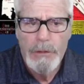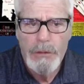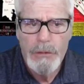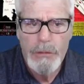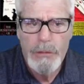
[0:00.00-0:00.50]

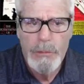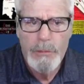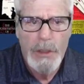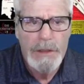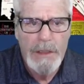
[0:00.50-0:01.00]
to
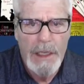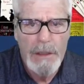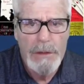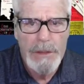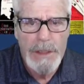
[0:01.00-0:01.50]
book
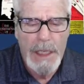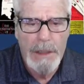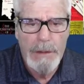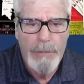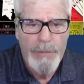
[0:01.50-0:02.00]
titles
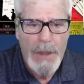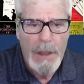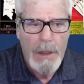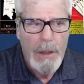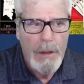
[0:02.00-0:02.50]
that
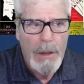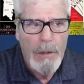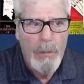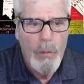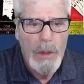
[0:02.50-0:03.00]

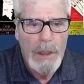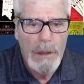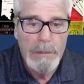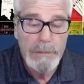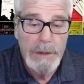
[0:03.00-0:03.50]

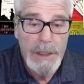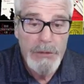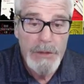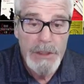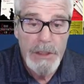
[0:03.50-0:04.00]
will
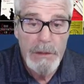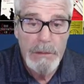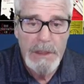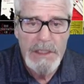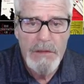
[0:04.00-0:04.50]
interest
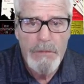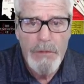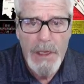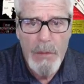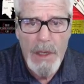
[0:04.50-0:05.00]
you. It's a
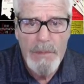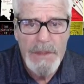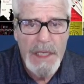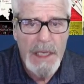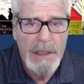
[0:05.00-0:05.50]
free
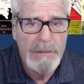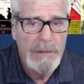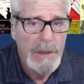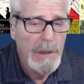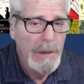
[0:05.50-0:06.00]
website.
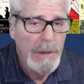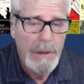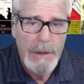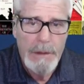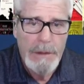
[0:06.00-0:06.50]

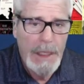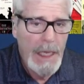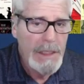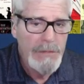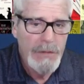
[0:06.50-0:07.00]
They
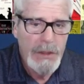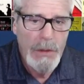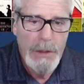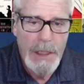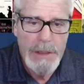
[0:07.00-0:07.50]
ask
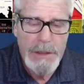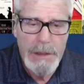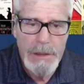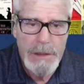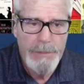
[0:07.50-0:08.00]

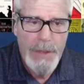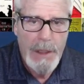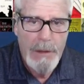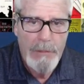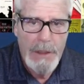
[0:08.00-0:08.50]
donations.
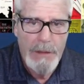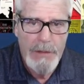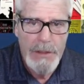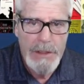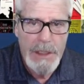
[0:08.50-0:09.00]

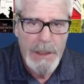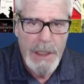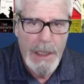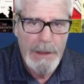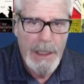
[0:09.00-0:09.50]
Whenever you
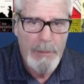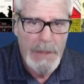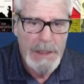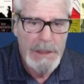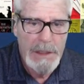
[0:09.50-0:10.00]
see that,
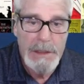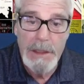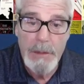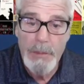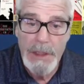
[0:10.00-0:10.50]
that means that
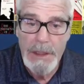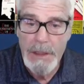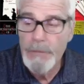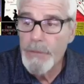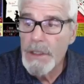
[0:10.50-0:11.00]
it's a
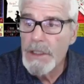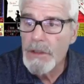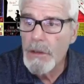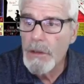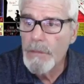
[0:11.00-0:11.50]
completely free
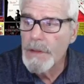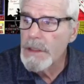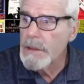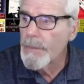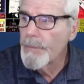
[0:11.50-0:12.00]

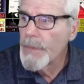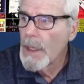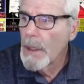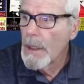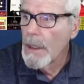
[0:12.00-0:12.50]
service.
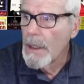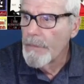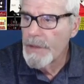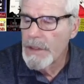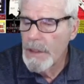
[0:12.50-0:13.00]

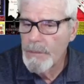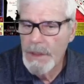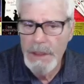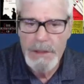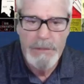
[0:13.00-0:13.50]
If it's
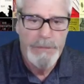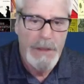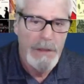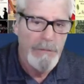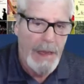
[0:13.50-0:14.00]
something that you
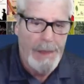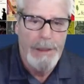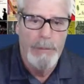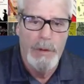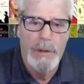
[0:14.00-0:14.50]
find
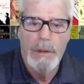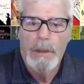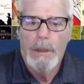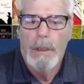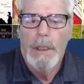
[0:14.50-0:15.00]
valuable,
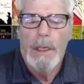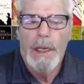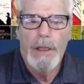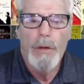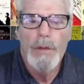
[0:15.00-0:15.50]

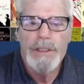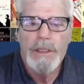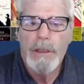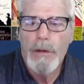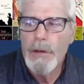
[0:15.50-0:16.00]
I always
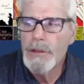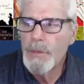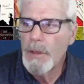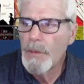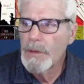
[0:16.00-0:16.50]

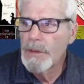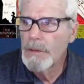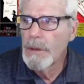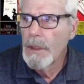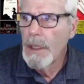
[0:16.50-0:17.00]
encourage people
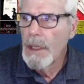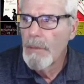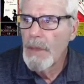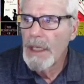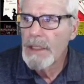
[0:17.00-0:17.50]
to
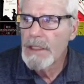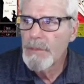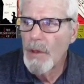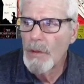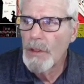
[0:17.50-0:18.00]
make a
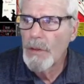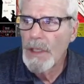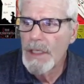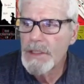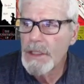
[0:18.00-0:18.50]
small
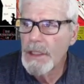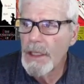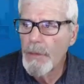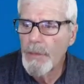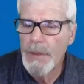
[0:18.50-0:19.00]
donation and
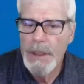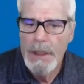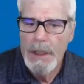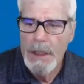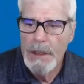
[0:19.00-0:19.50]
help
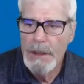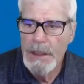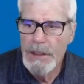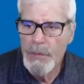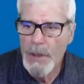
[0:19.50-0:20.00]

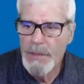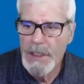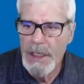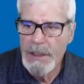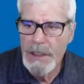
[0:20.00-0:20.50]
these
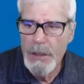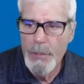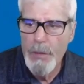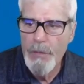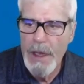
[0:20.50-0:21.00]
websites that are
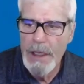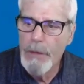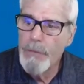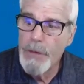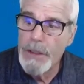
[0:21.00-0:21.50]

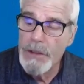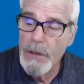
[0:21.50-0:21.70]
providing free